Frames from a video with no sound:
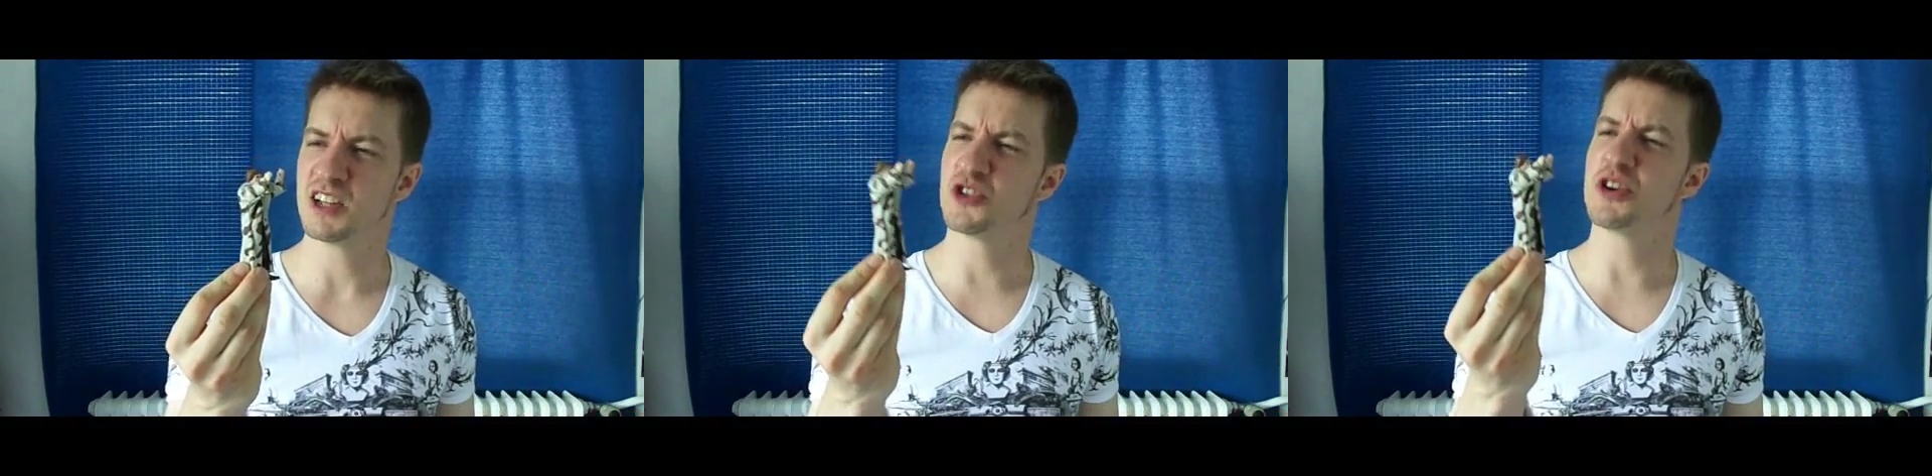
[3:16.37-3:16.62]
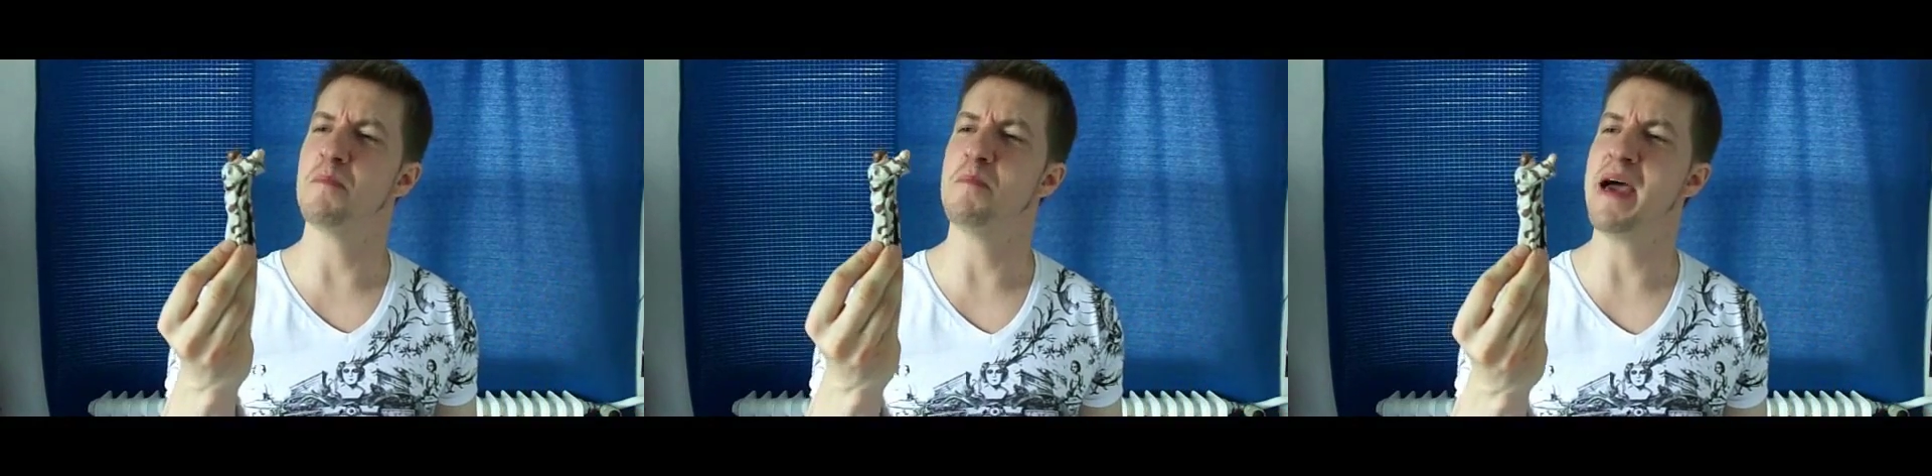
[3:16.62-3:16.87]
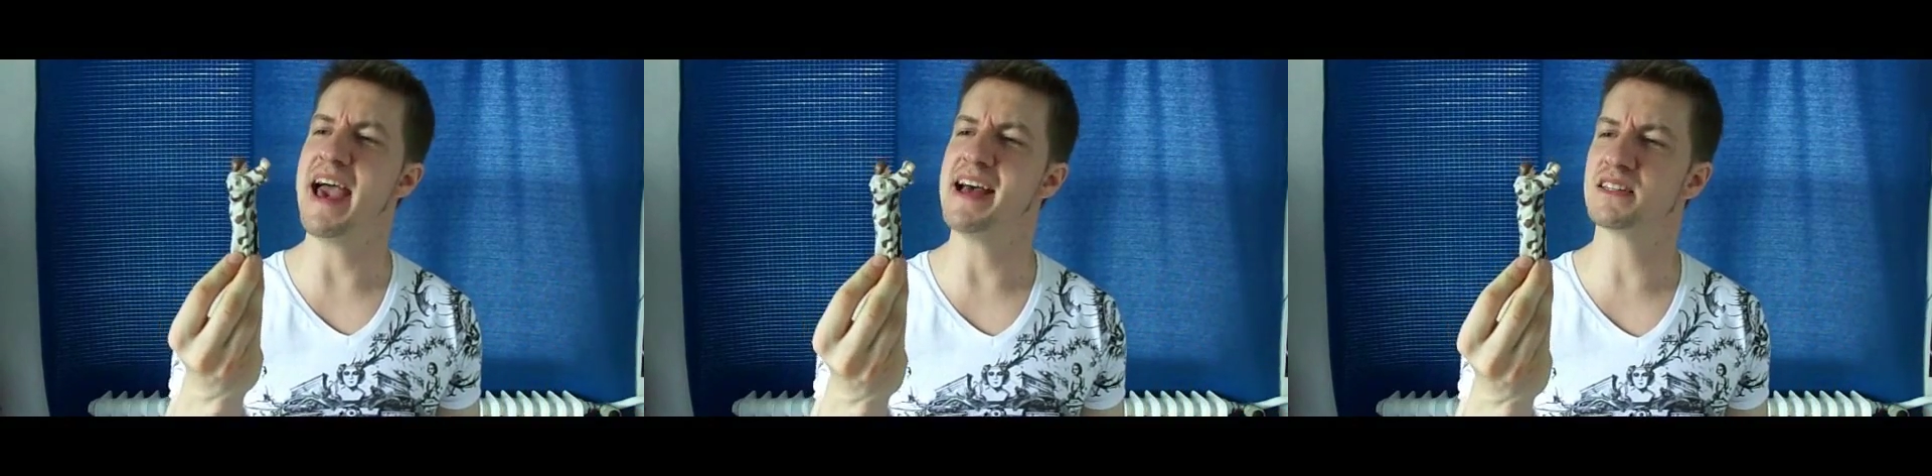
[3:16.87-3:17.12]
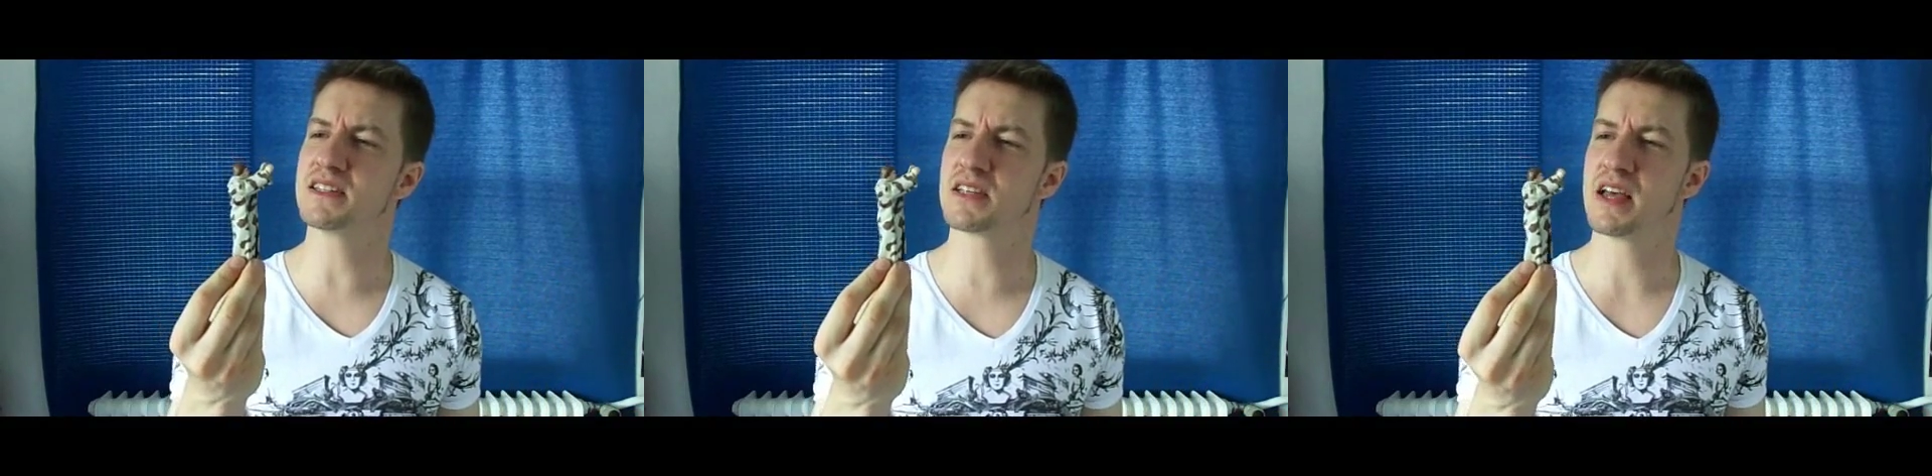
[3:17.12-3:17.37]
to
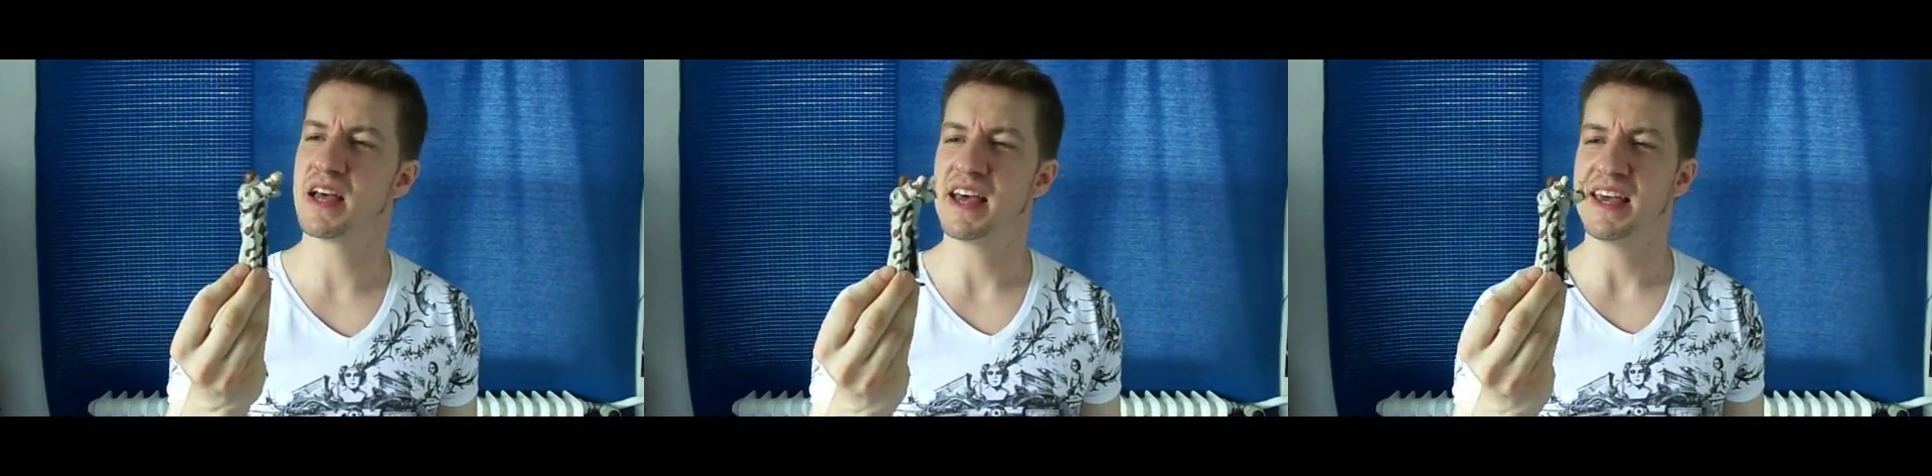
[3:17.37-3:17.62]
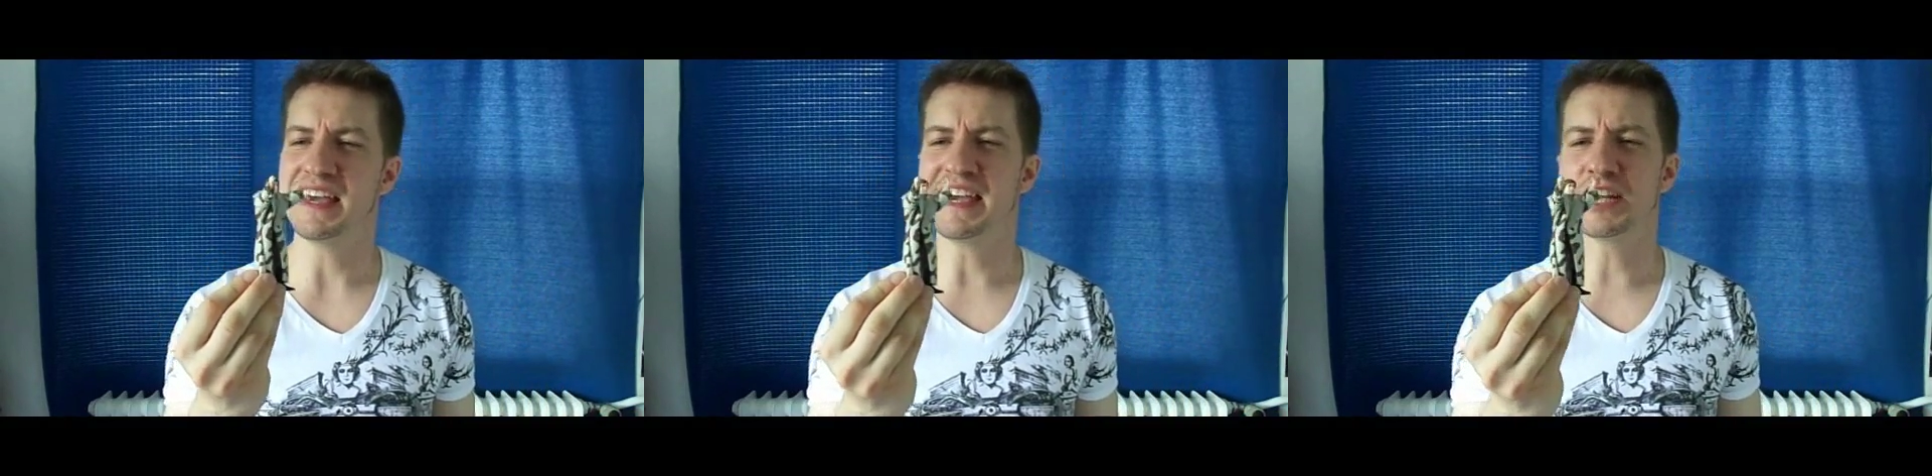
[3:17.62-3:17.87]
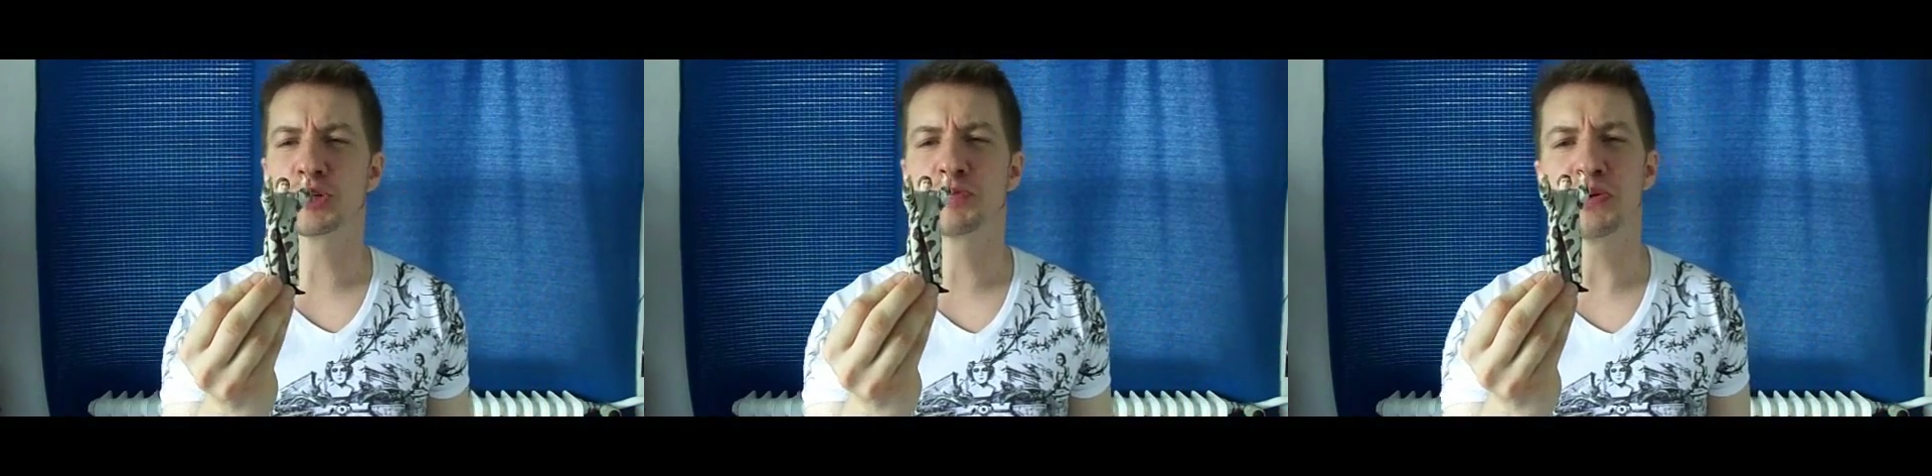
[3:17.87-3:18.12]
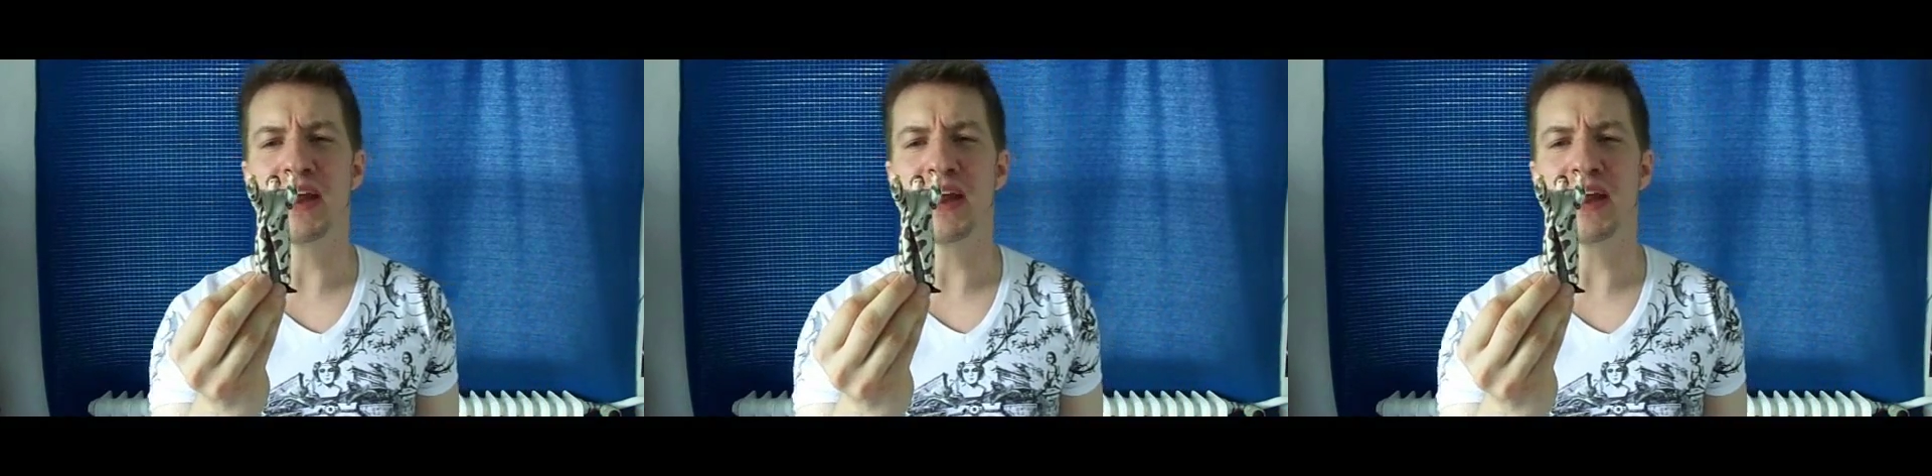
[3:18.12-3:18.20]
demand each